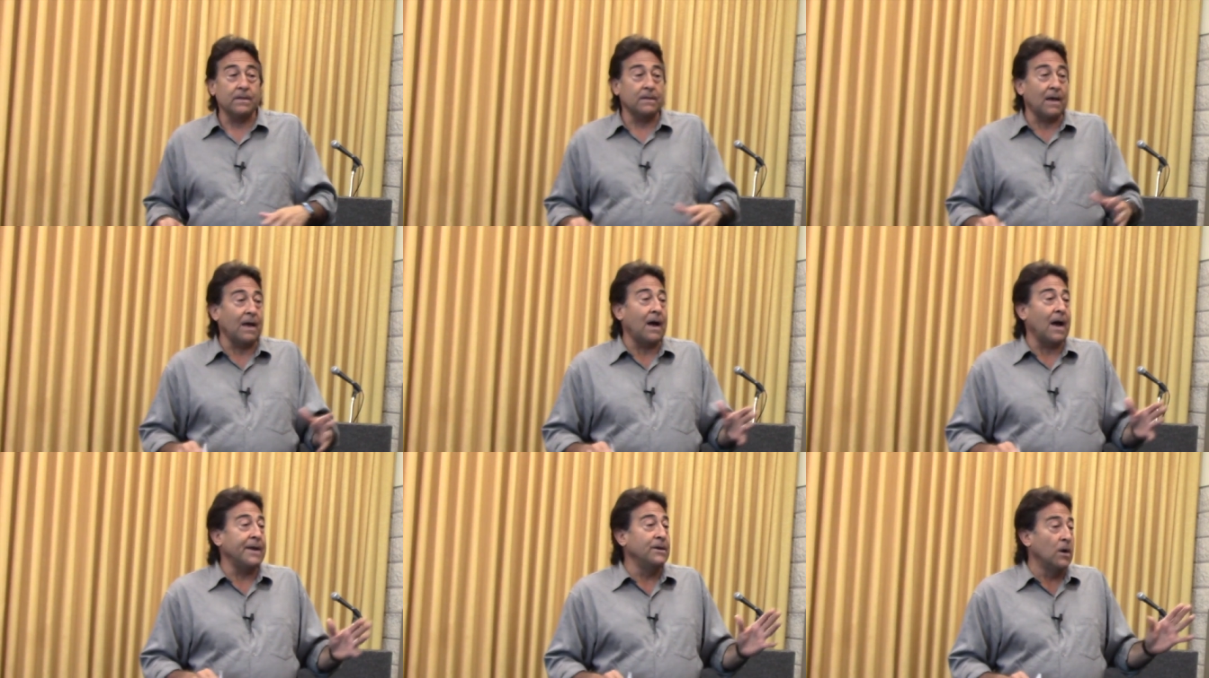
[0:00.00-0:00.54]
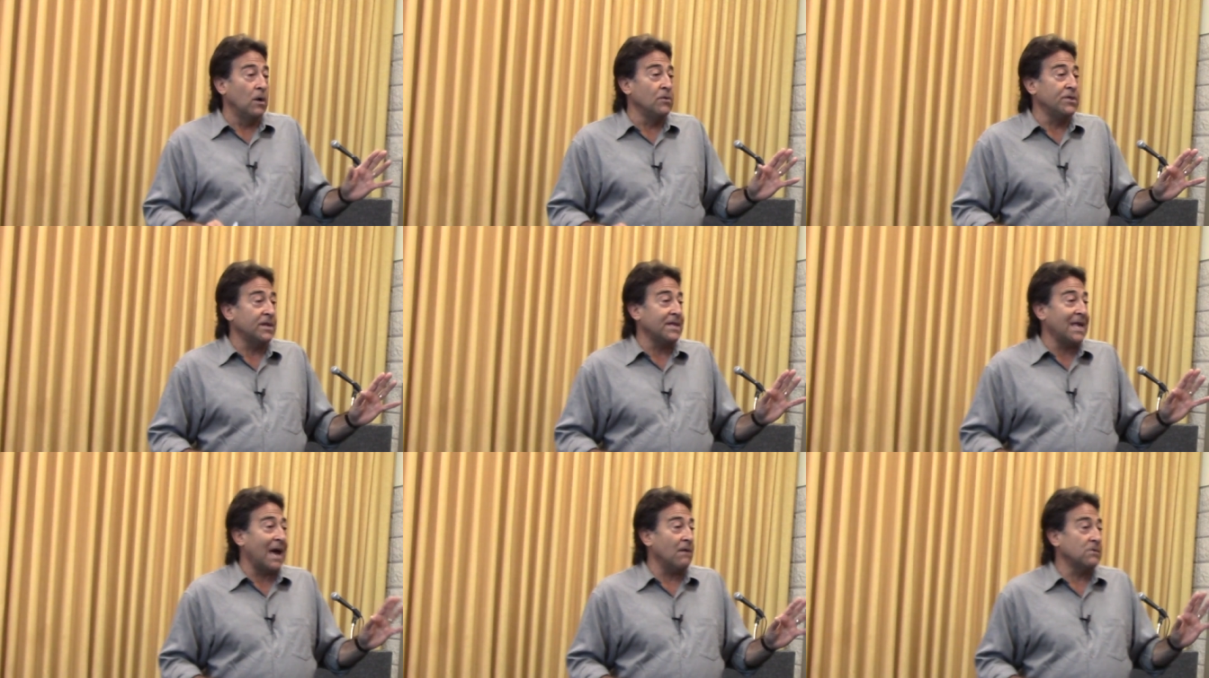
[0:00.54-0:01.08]
I know
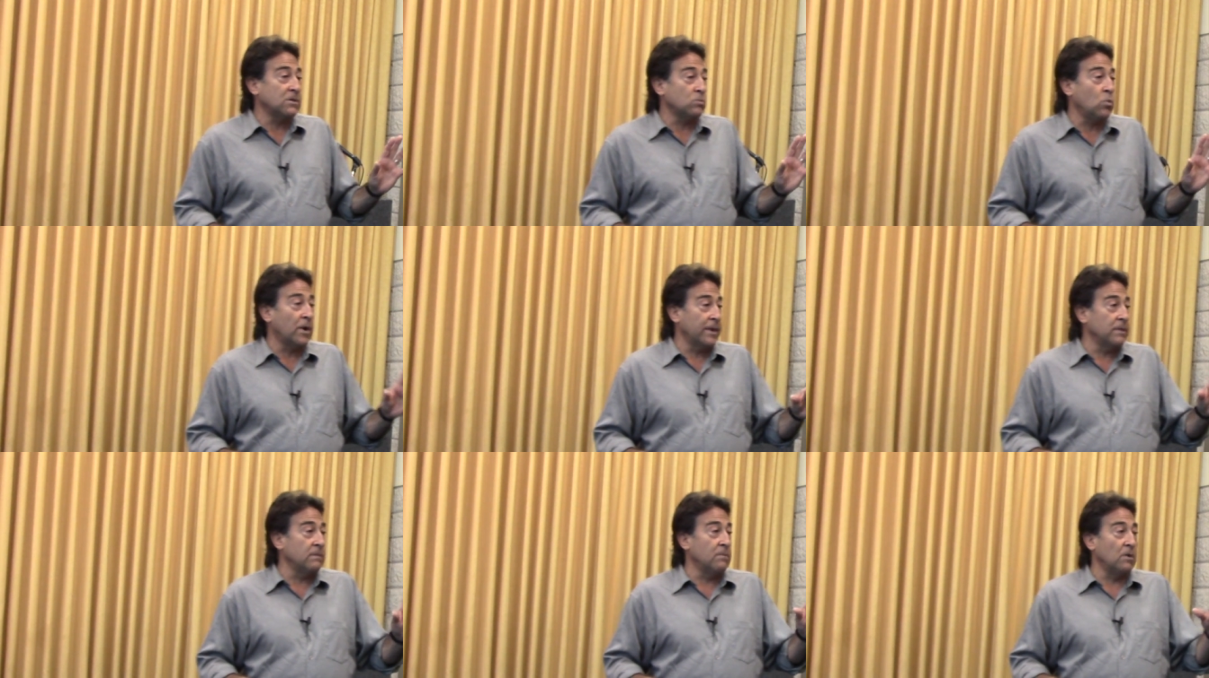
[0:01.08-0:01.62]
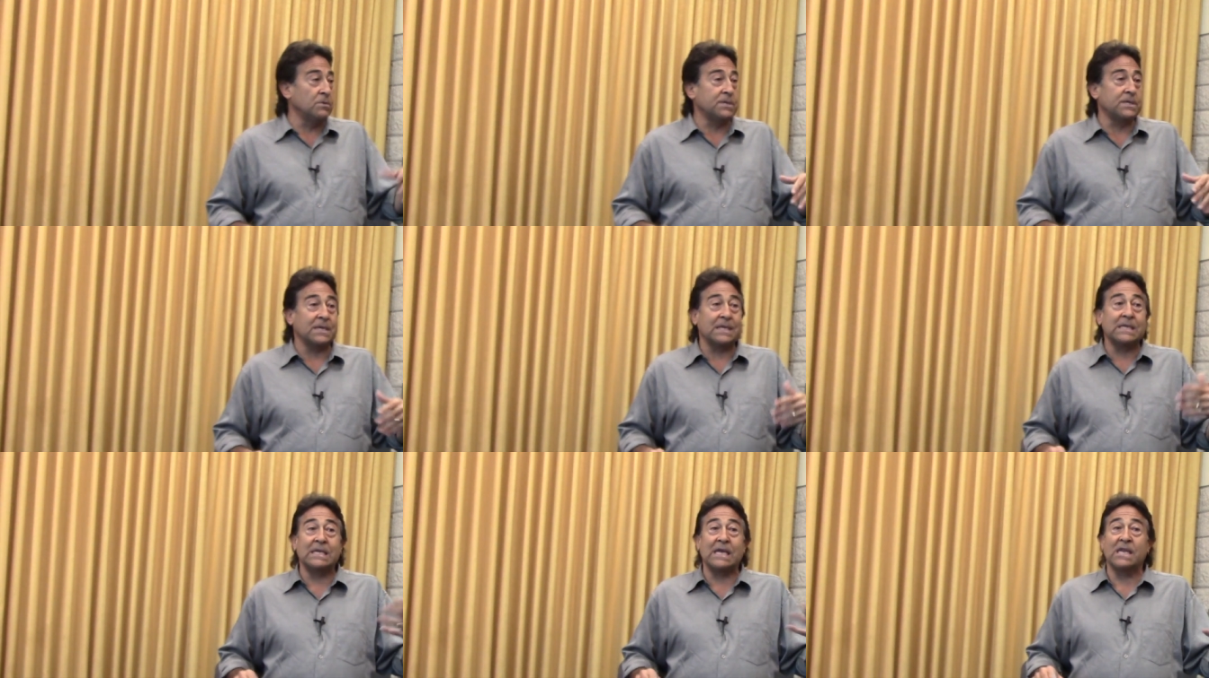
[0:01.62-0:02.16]
that was one of the most
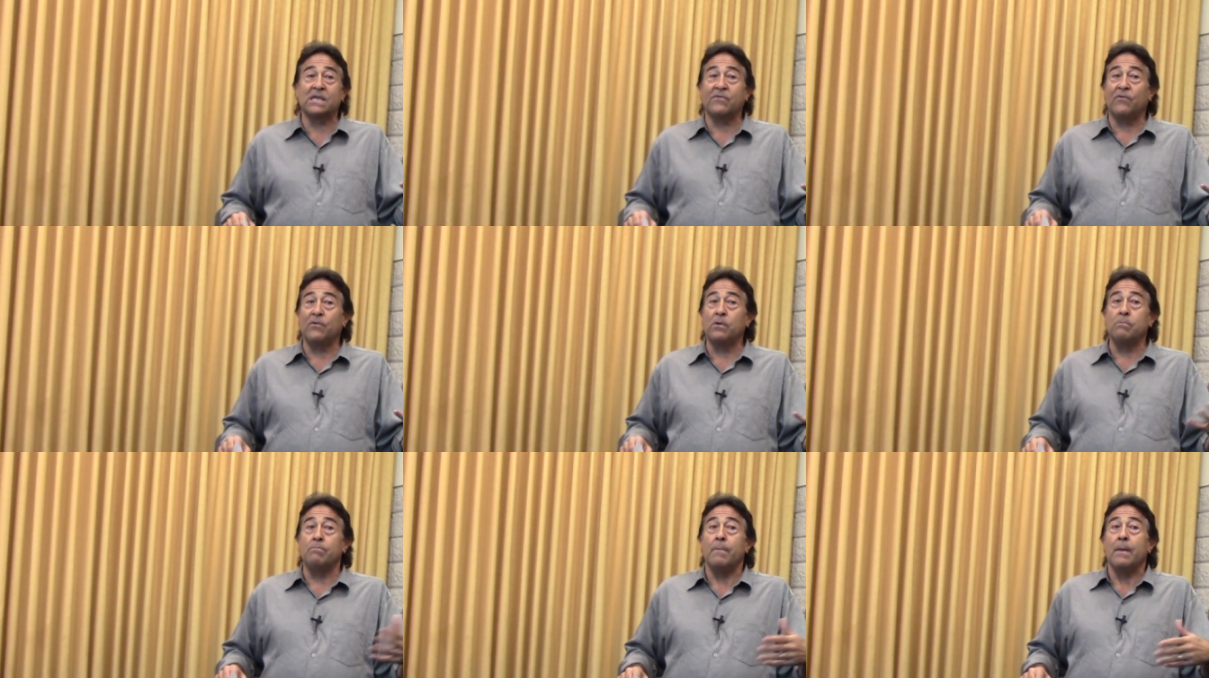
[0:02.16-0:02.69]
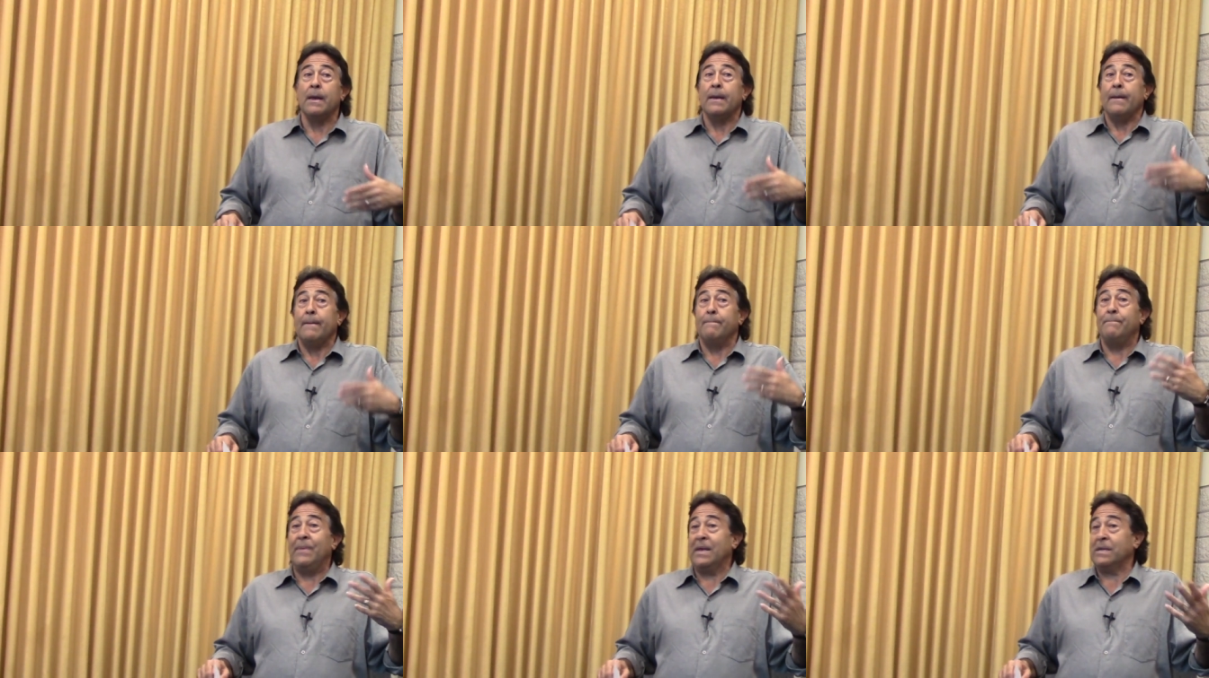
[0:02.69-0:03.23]
successful,
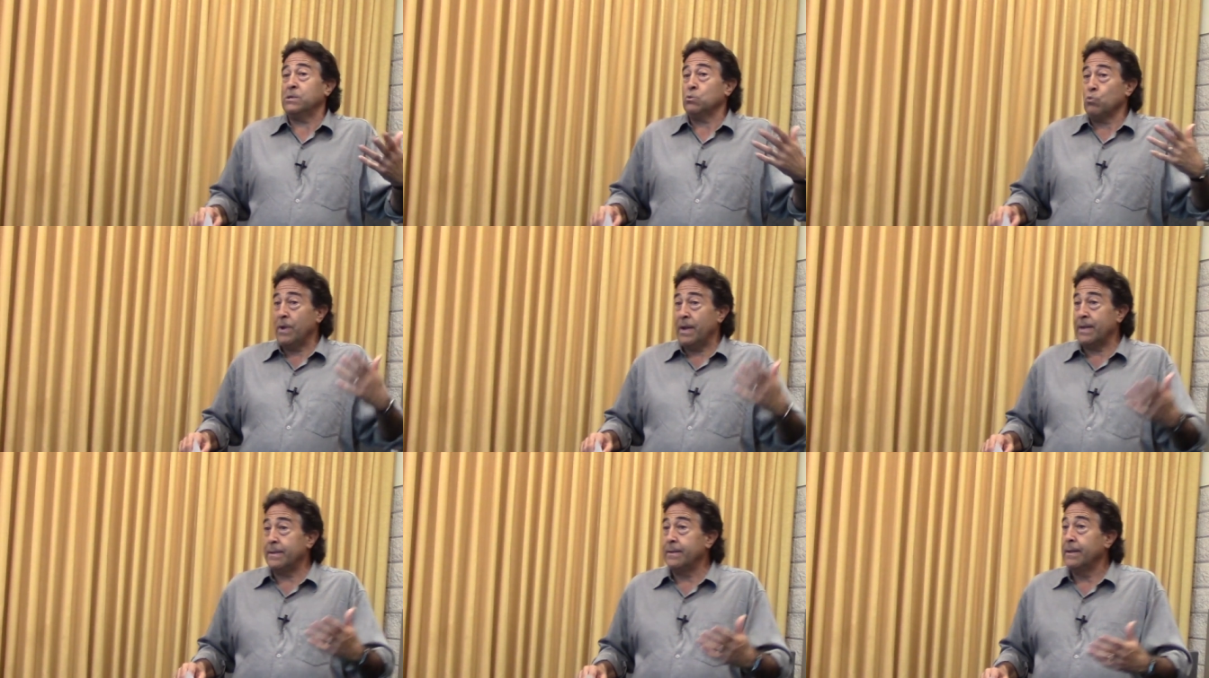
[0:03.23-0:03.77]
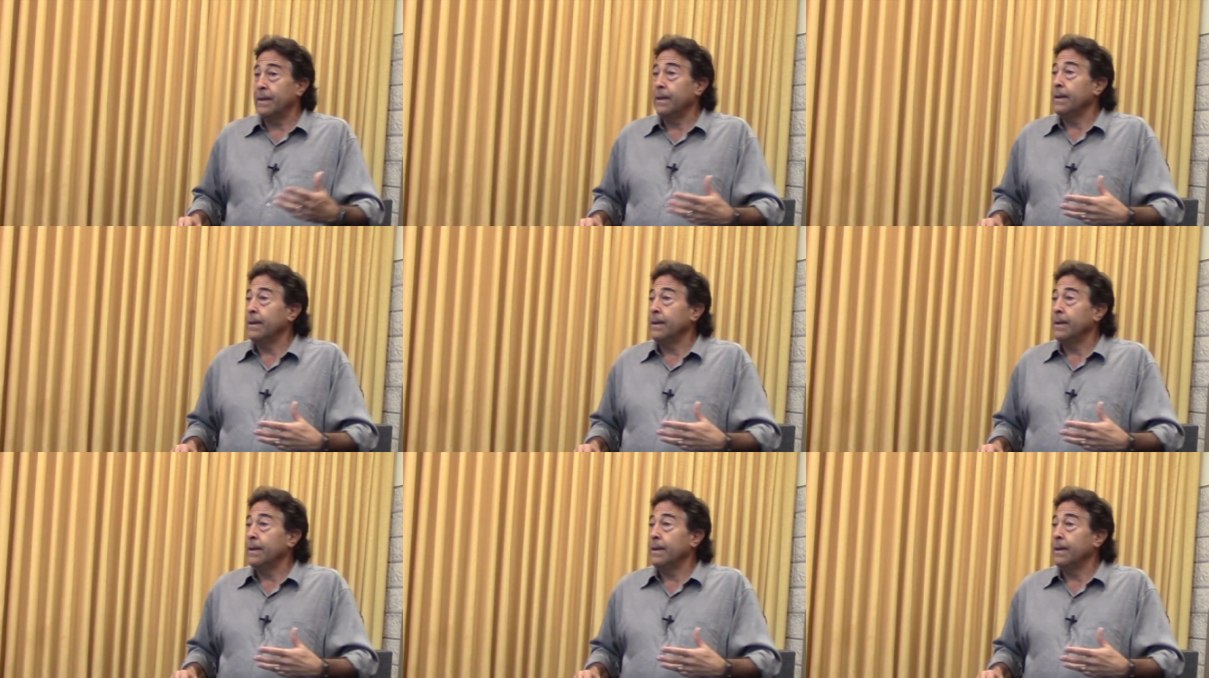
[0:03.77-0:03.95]
best read